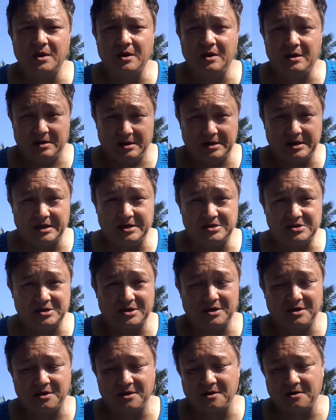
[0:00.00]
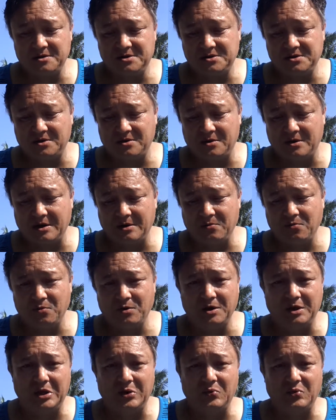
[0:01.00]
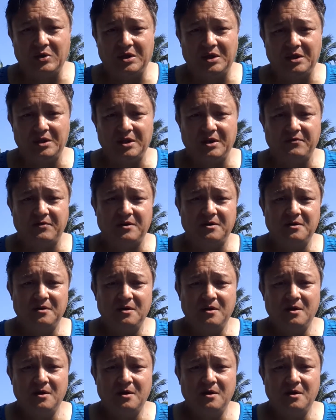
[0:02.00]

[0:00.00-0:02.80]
in Canzel here. So I really, really love it.